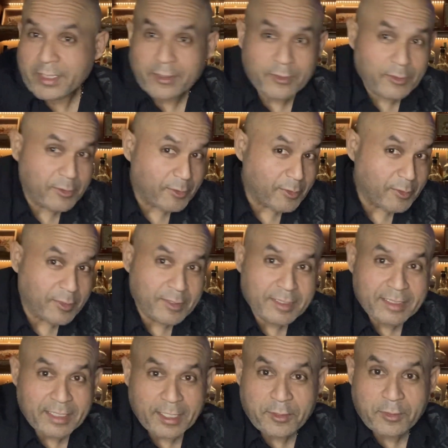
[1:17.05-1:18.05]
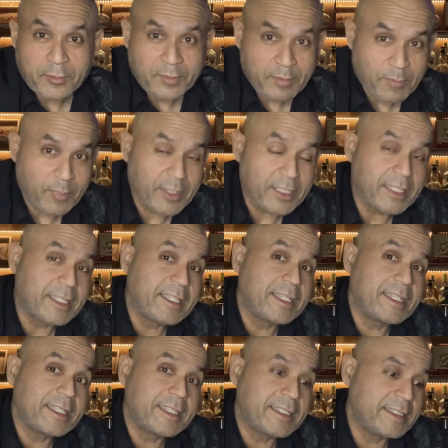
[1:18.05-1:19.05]
or they just
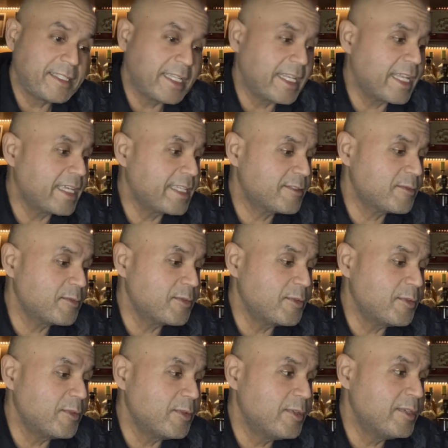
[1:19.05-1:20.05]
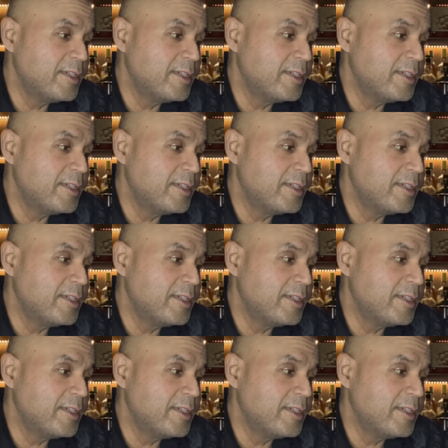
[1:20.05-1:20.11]
simply they like to